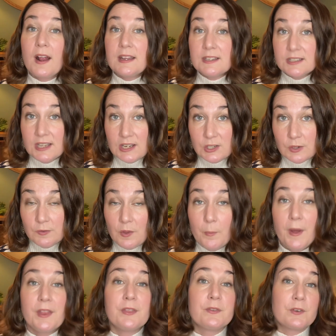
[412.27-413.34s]
and Scent of the
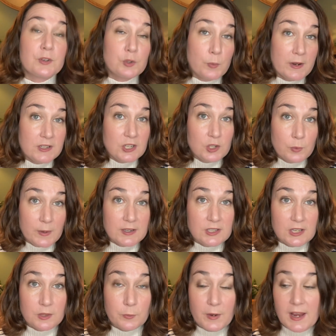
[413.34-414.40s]
Month for
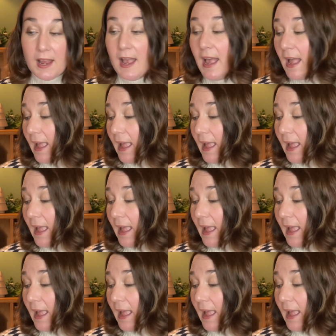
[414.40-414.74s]
2023.